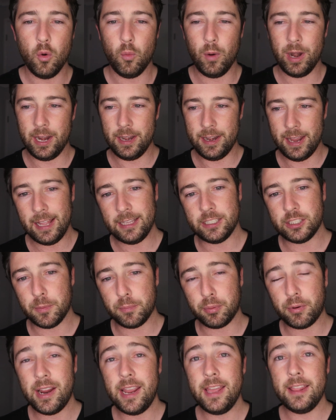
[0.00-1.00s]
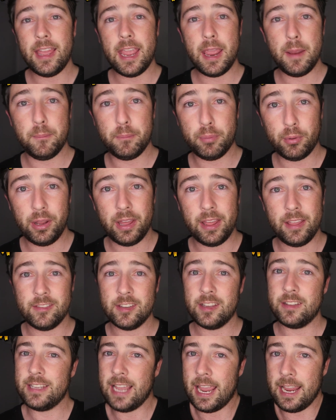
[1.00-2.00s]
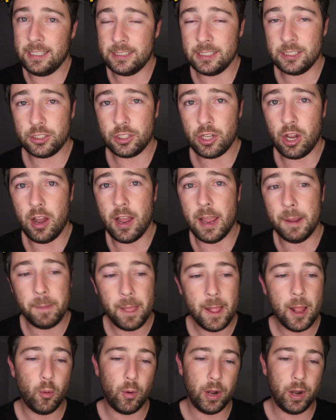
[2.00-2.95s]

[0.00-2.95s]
When it needs to breathe, it breathes. It takes its time.